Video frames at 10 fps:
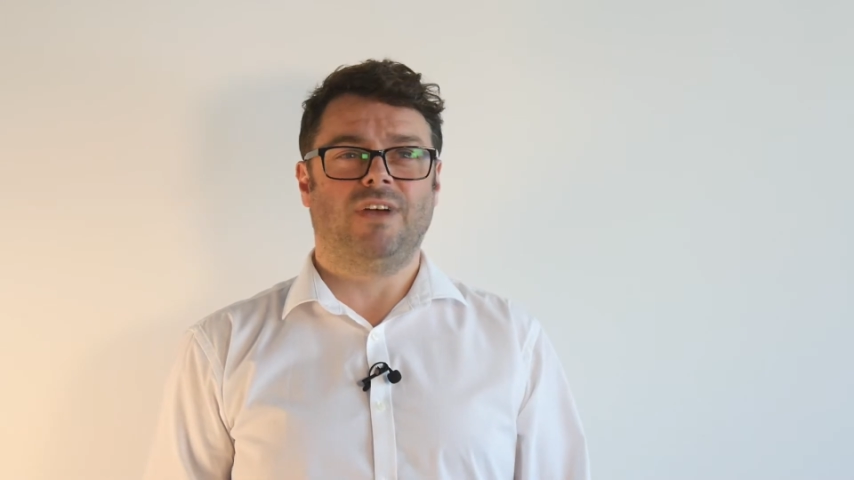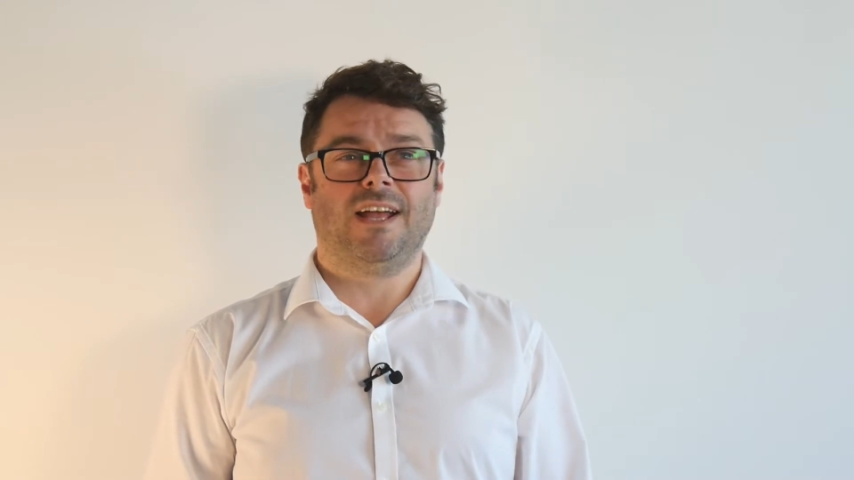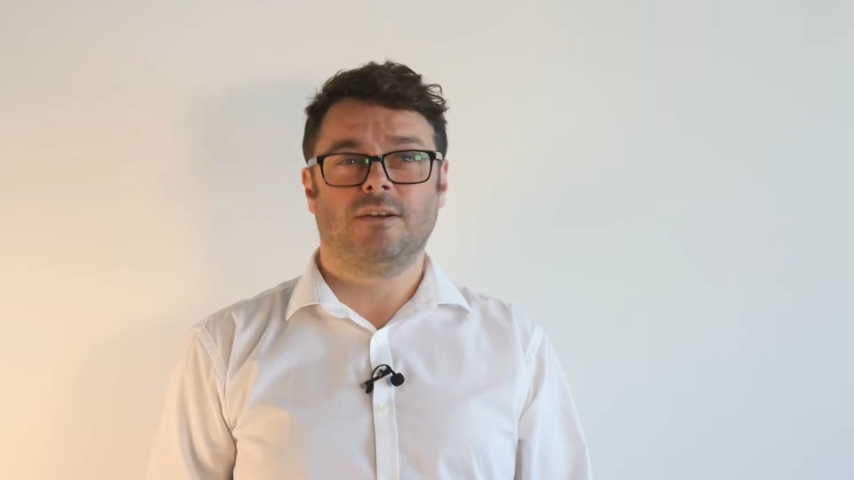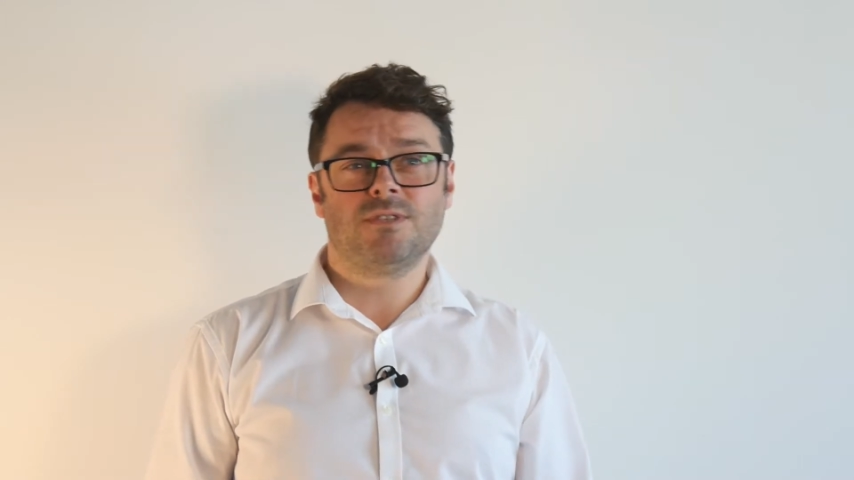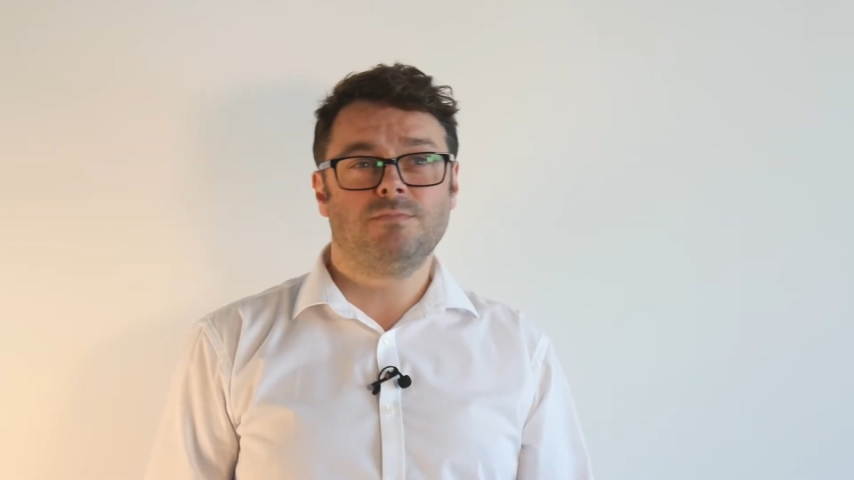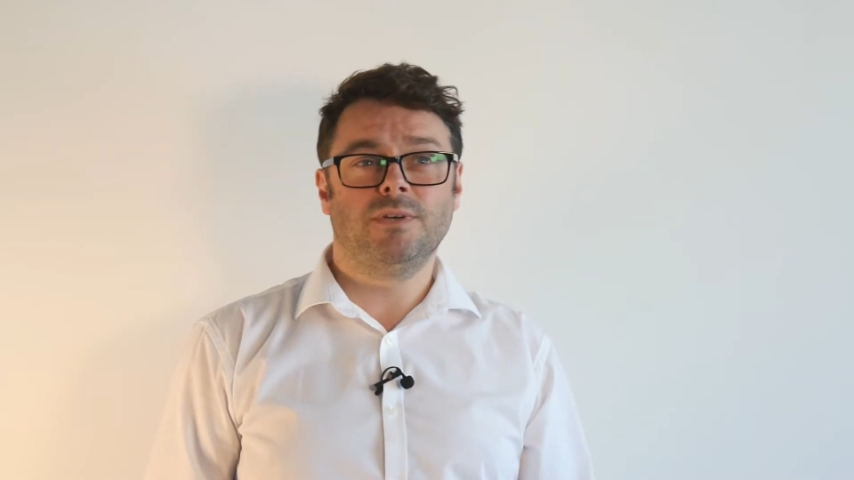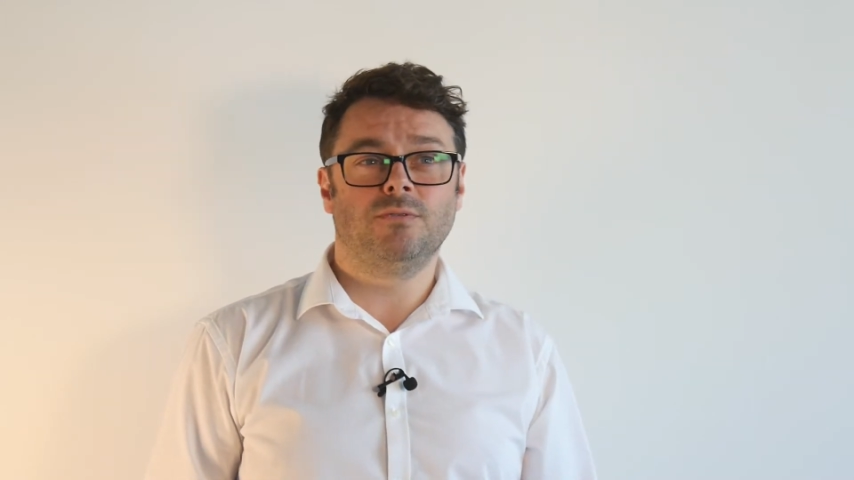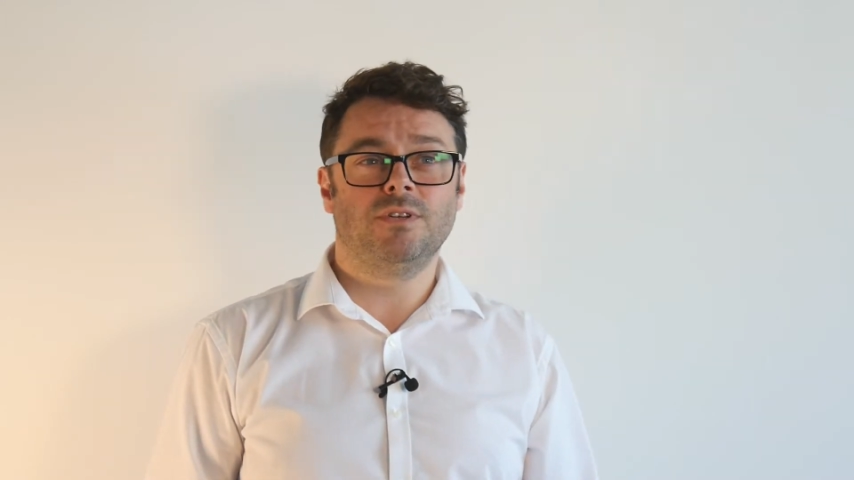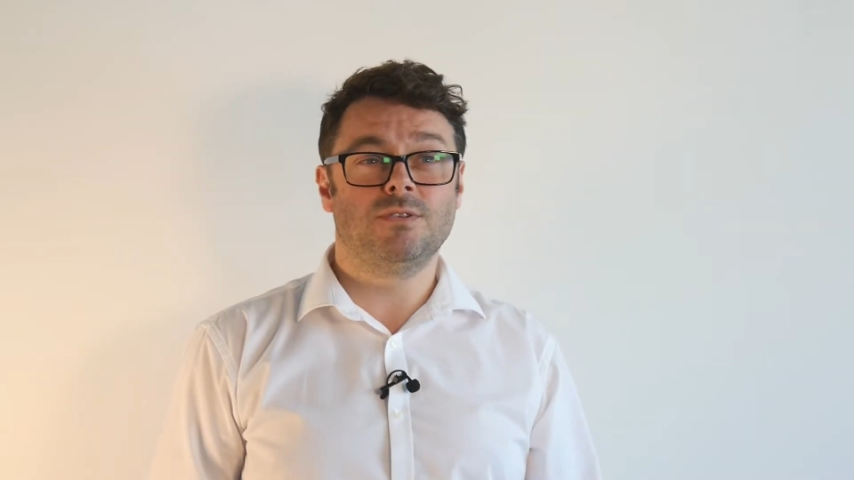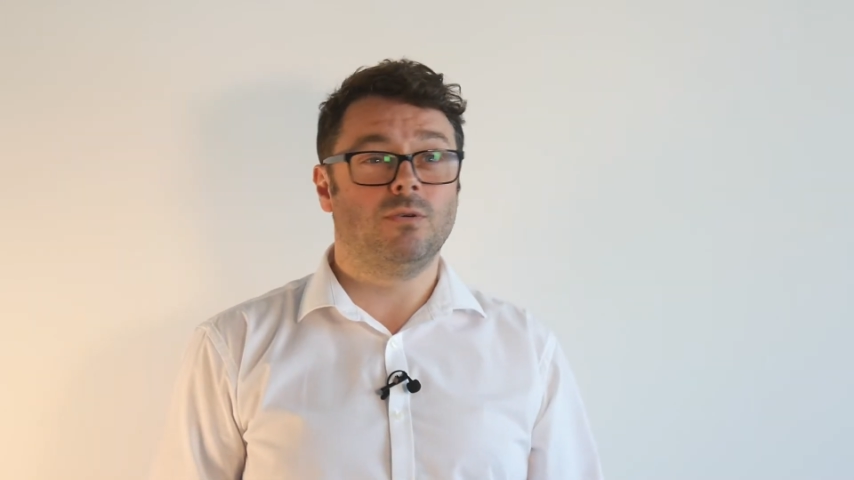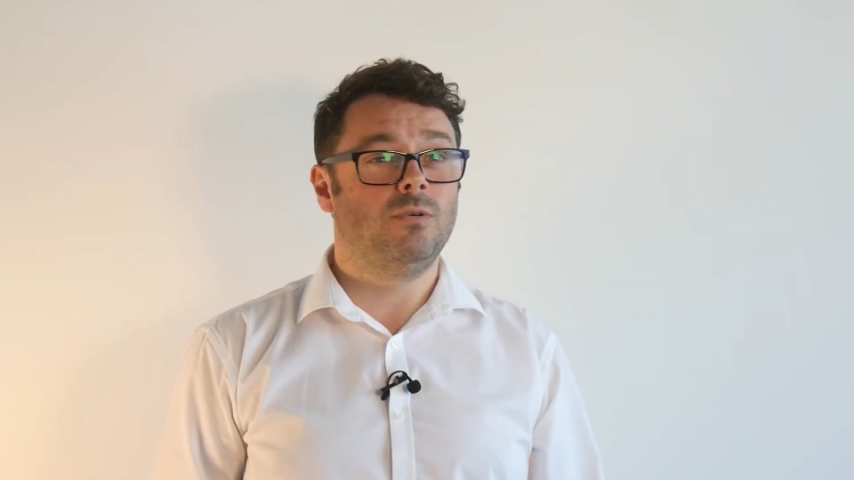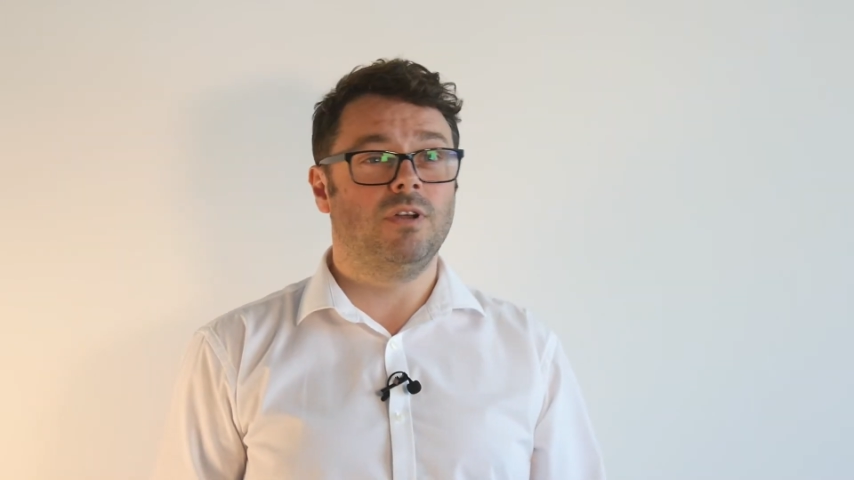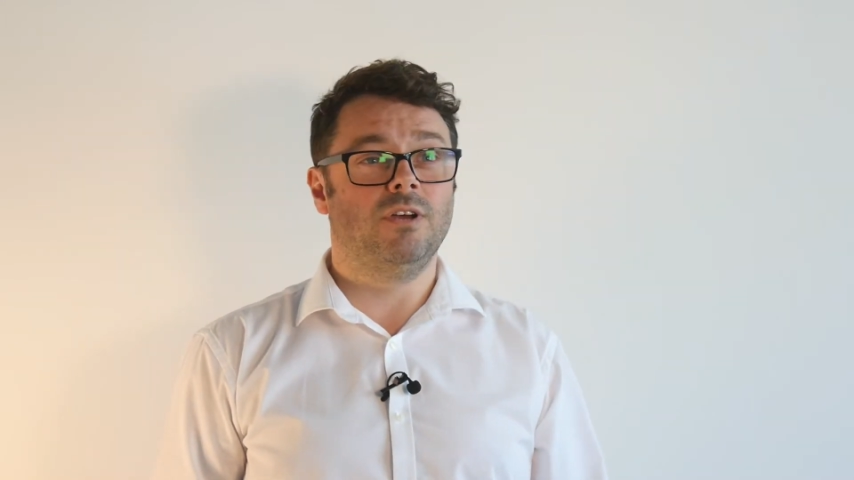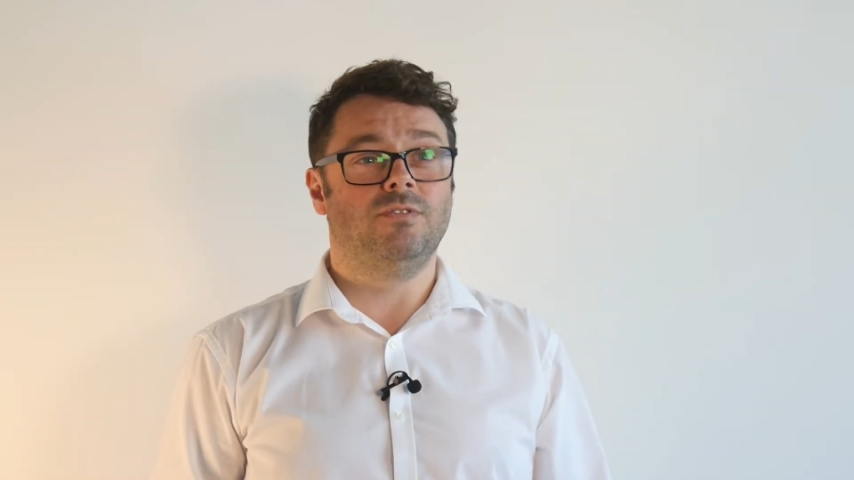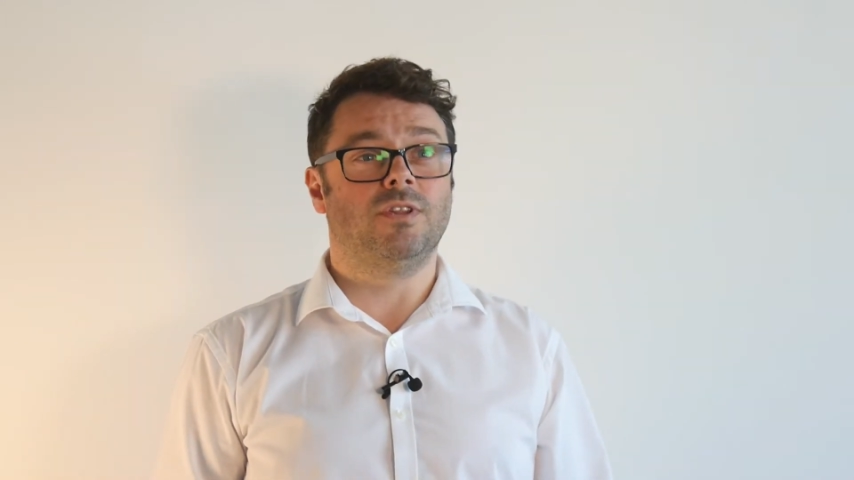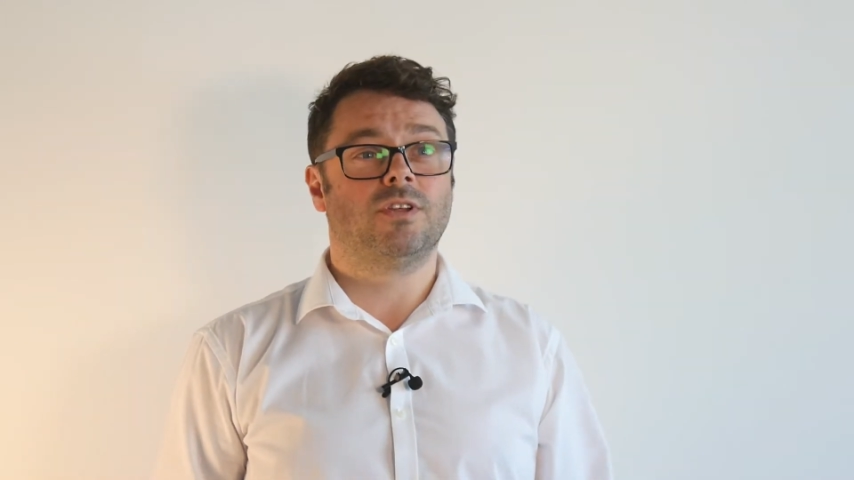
house builders all over the